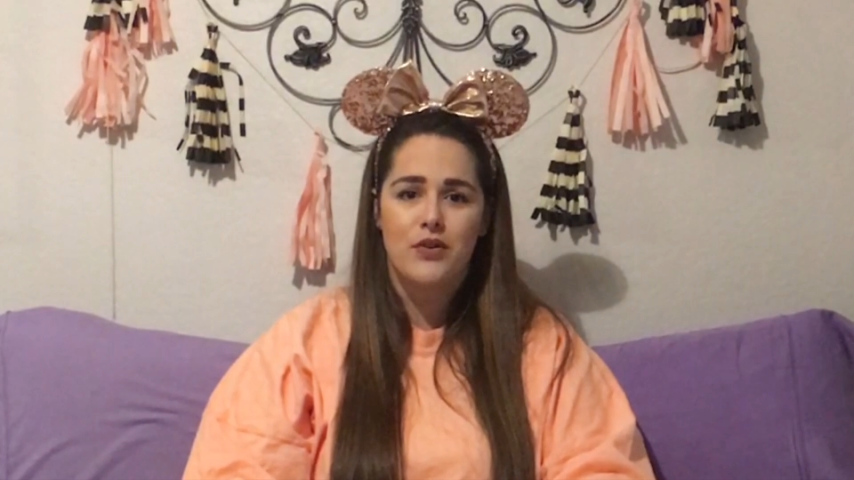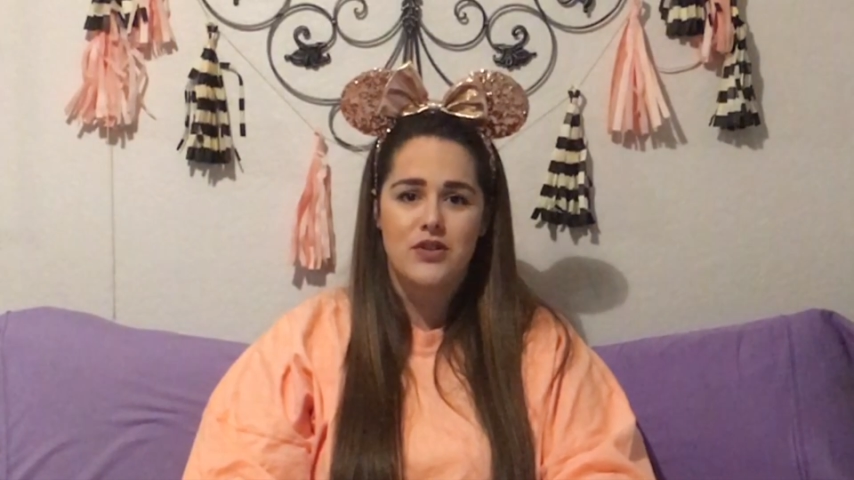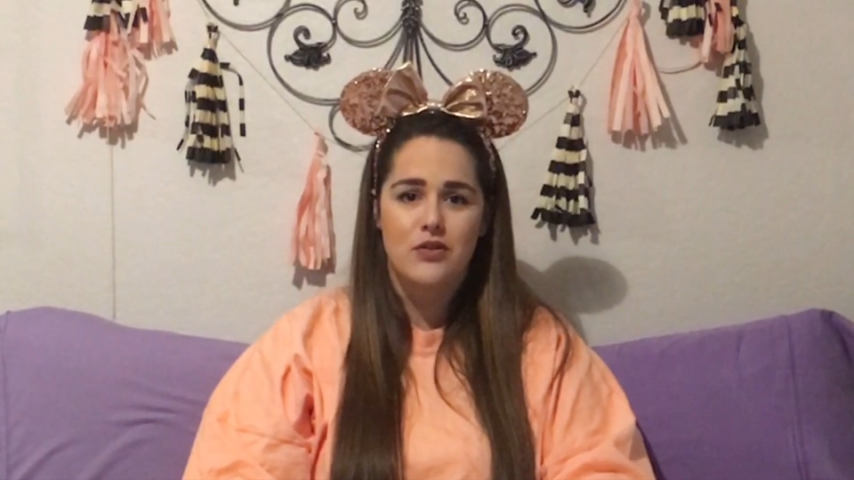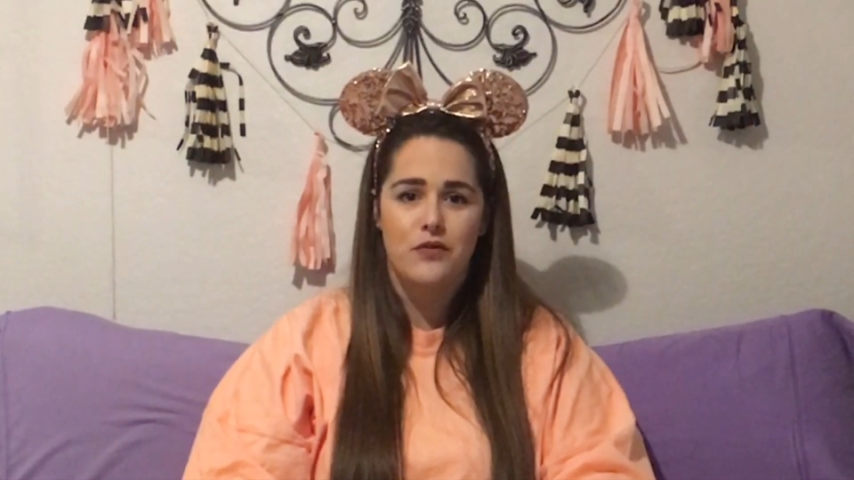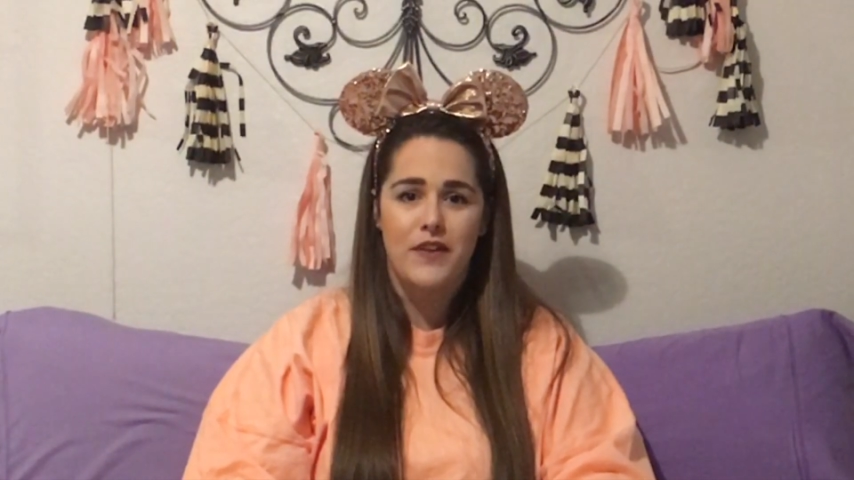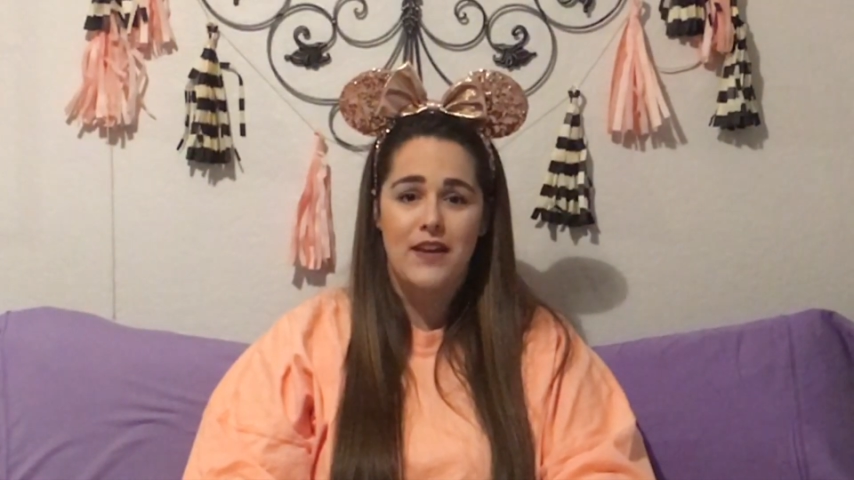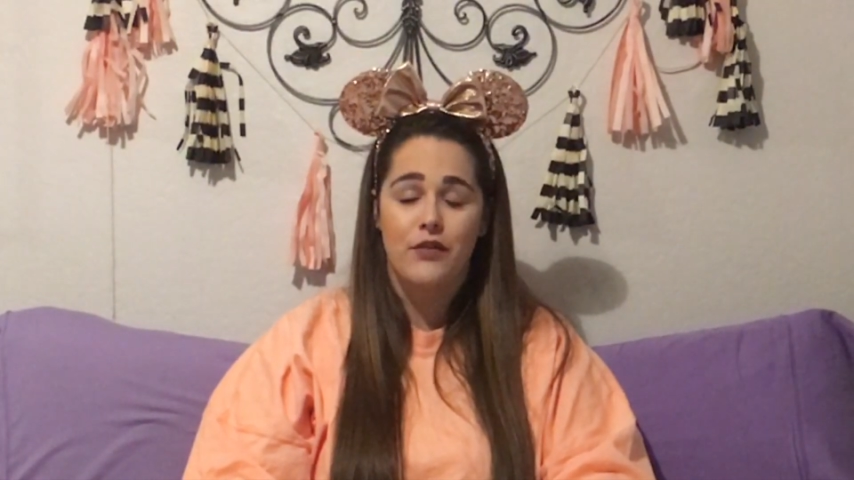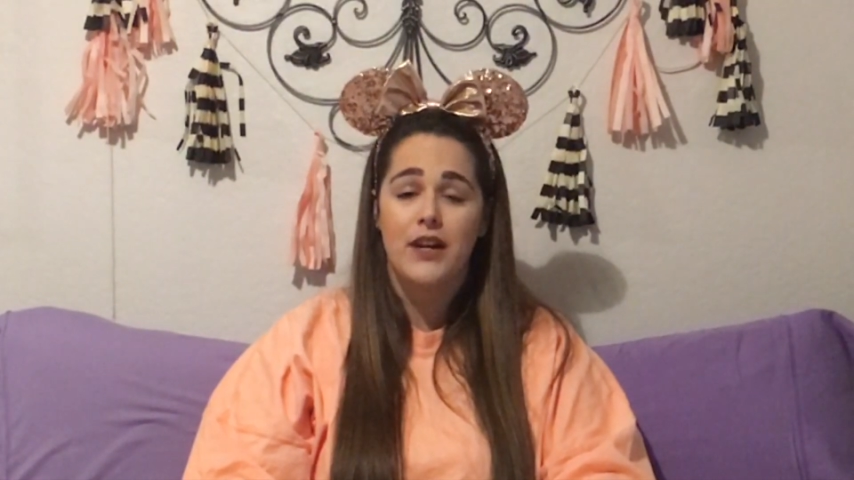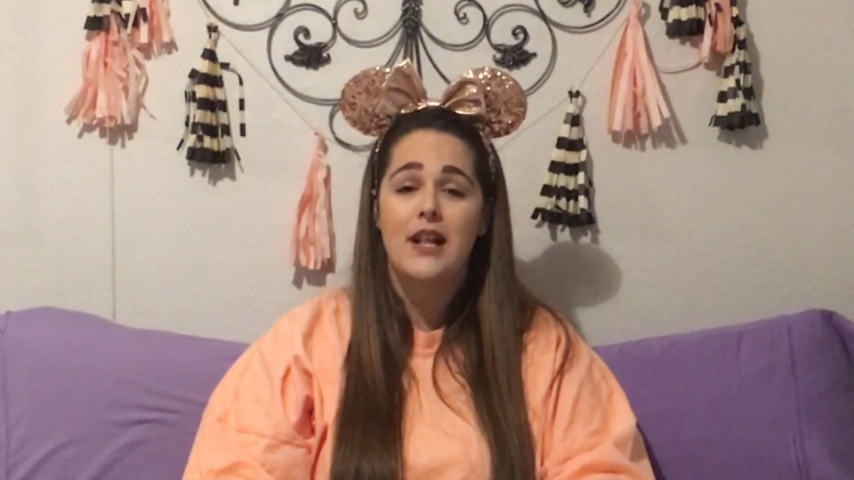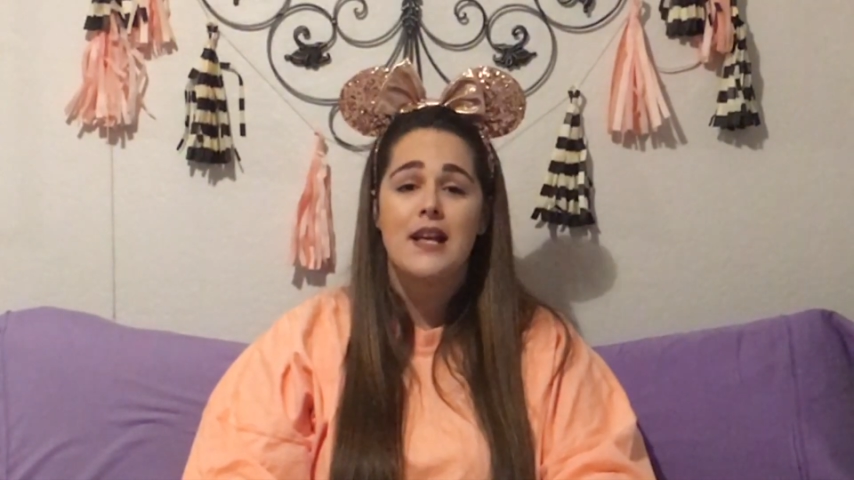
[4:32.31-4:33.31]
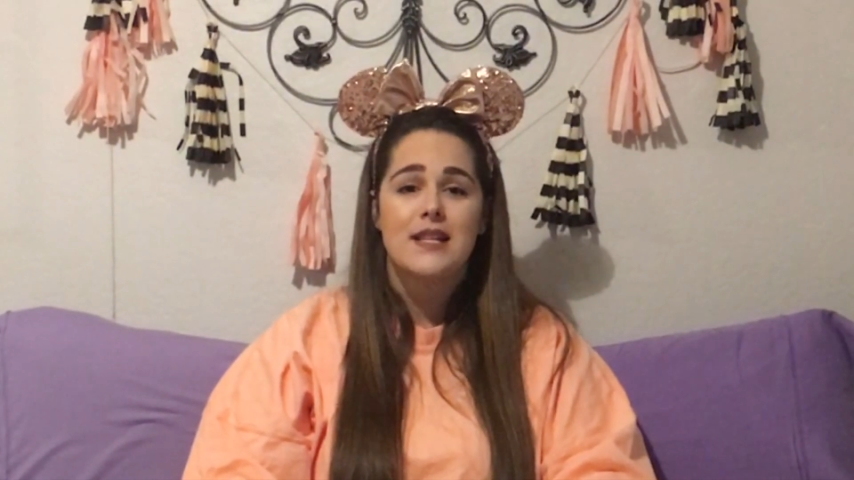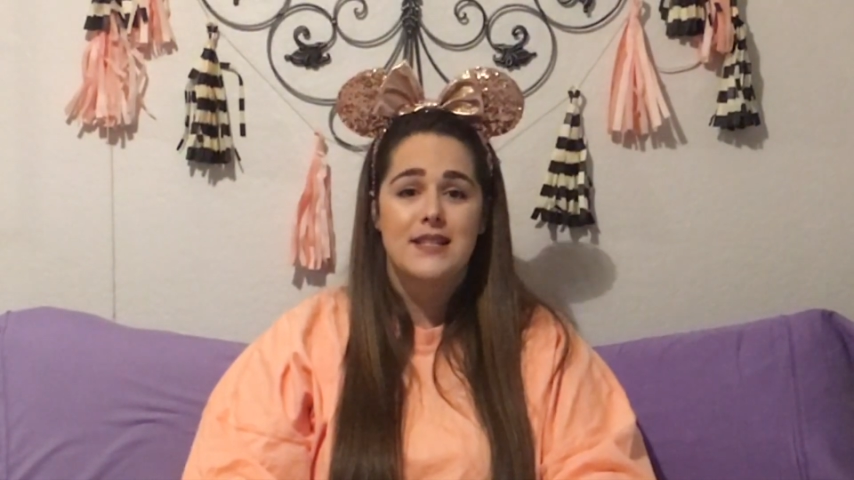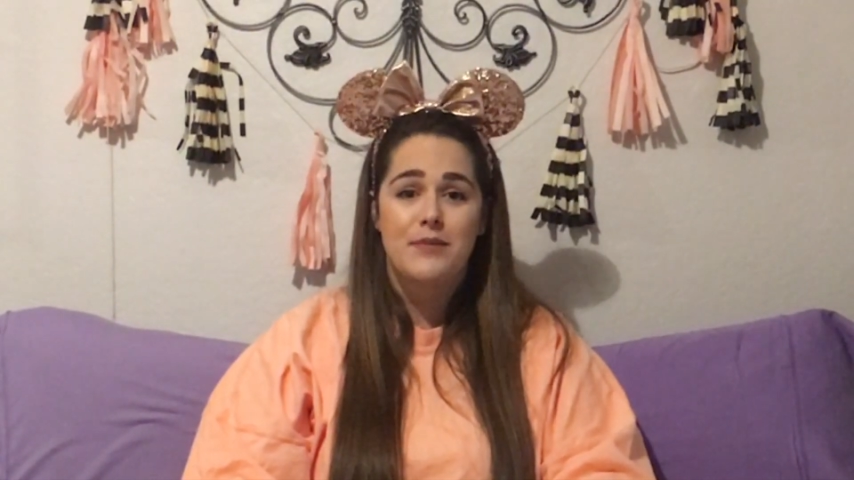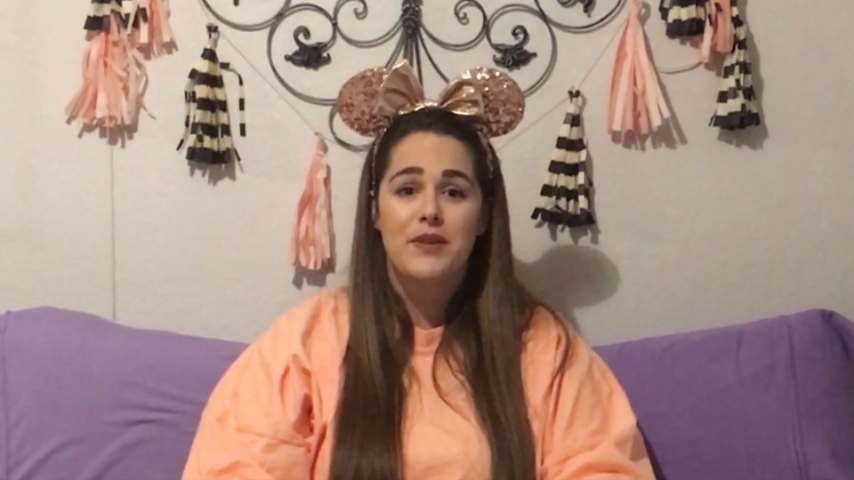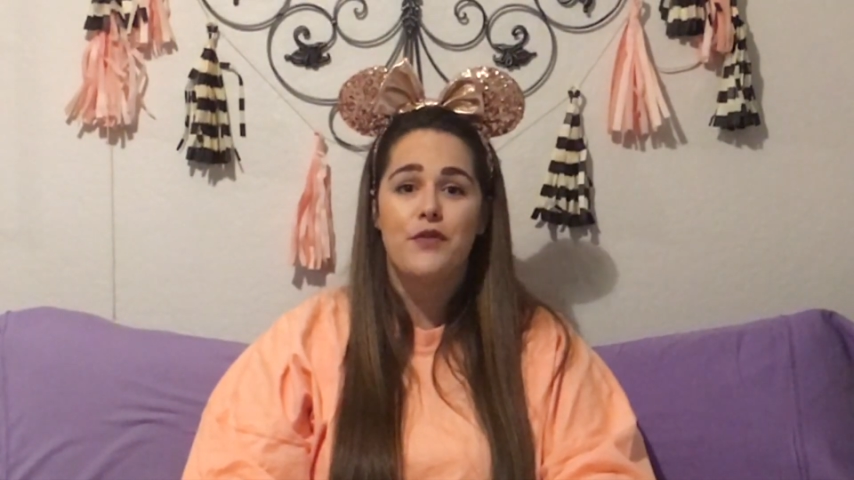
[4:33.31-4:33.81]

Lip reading: personal favorite simply